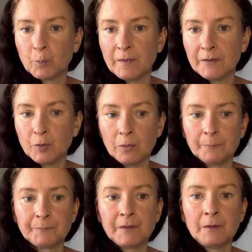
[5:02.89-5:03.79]
within your
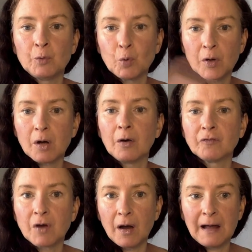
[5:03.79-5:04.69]
kind
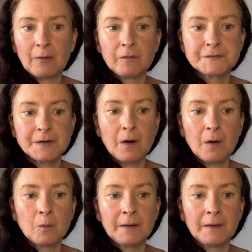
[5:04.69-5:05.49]
of gut health a whole,